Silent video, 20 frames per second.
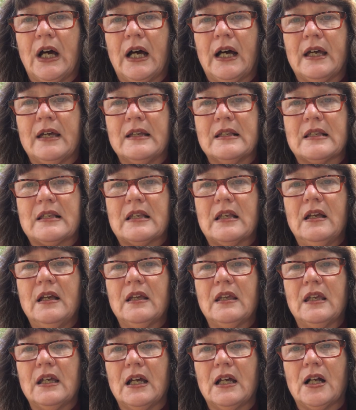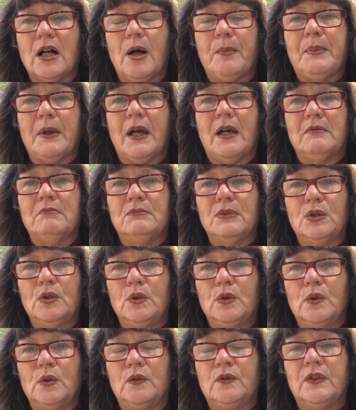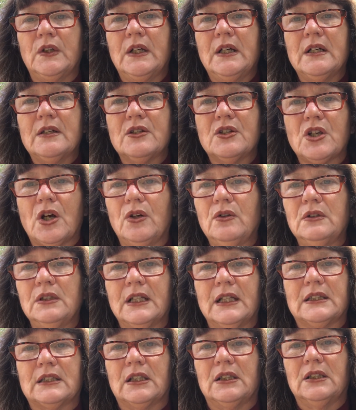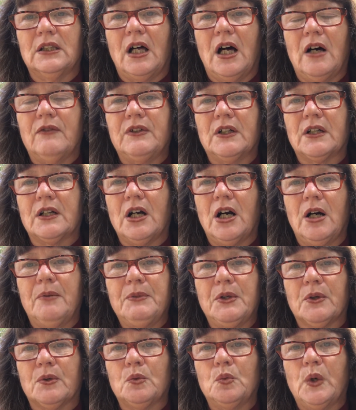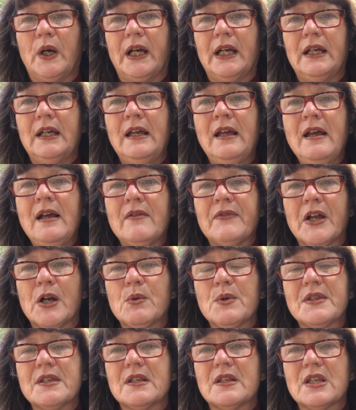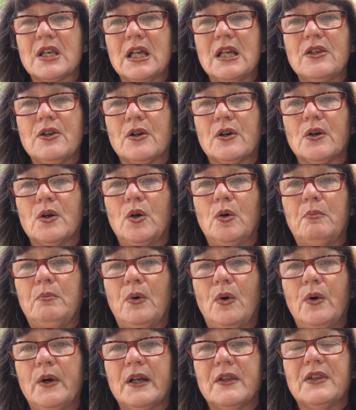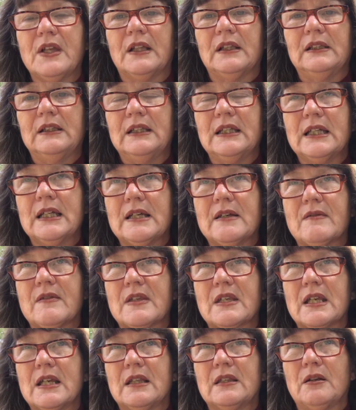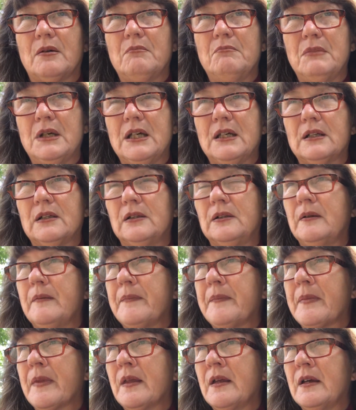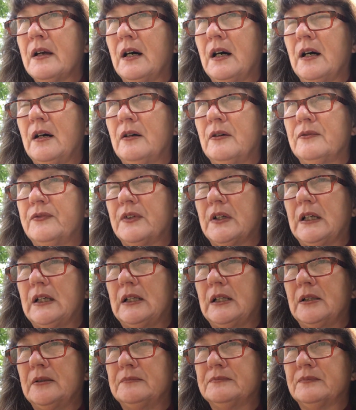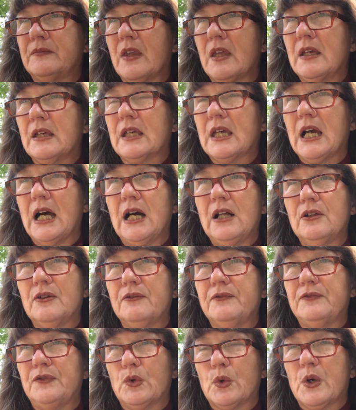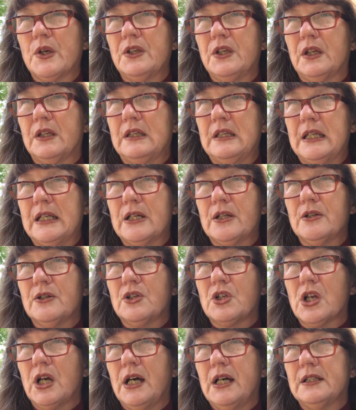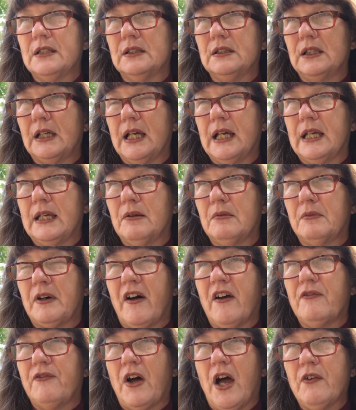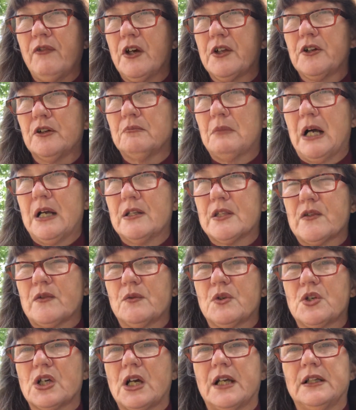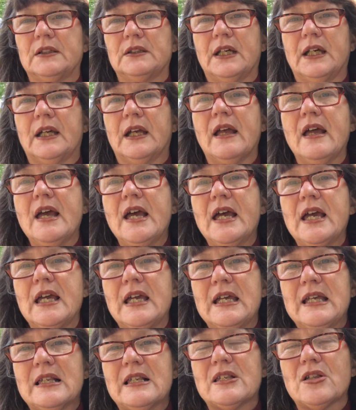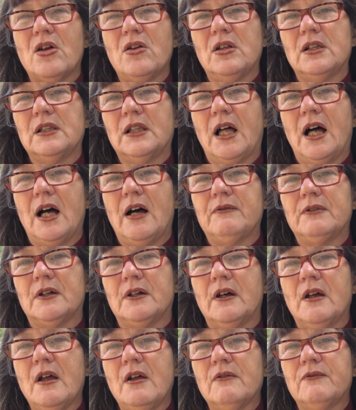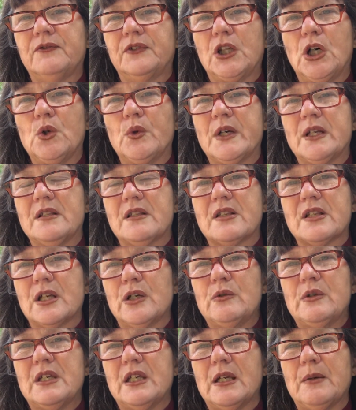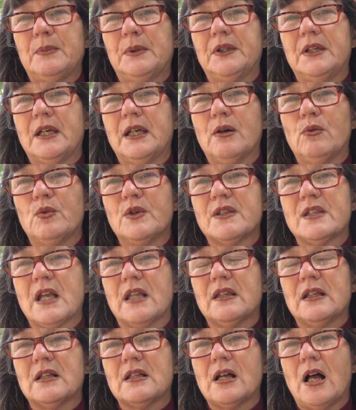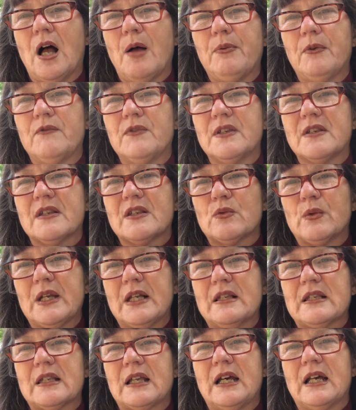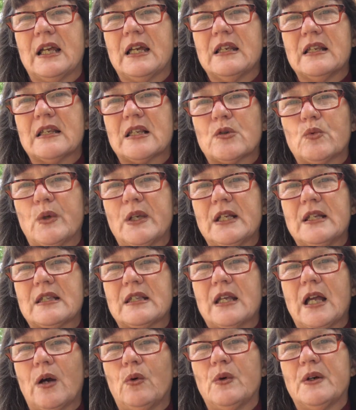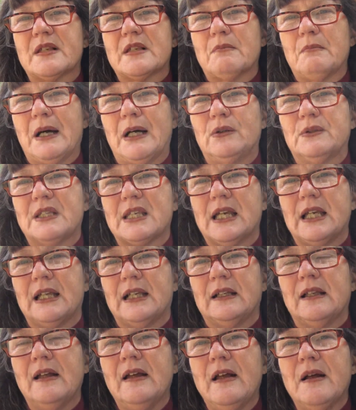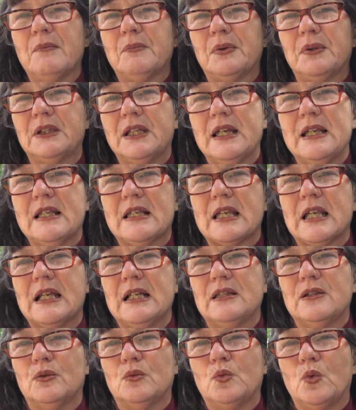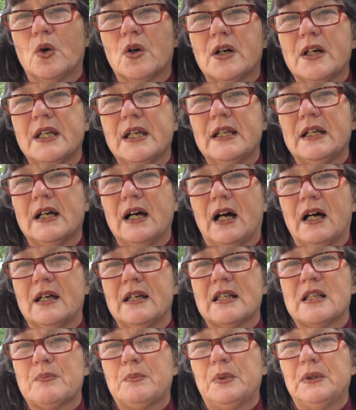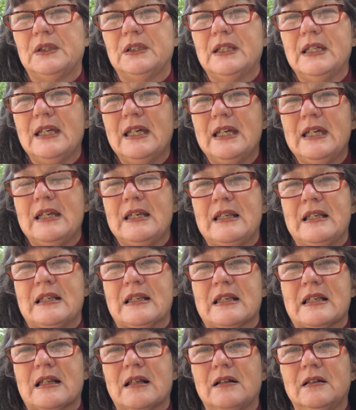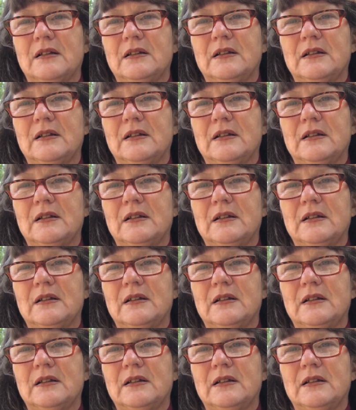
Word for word: guys. Get up and move. Don't let the lava come your way. There was a 10 year old boy that lives in the middle of um, California near China Lake, 500 miles from China Lake. He saw lava flowing so deeply it was at the top of his swing set and his swing set was melting. Please heed the warning, guys, please.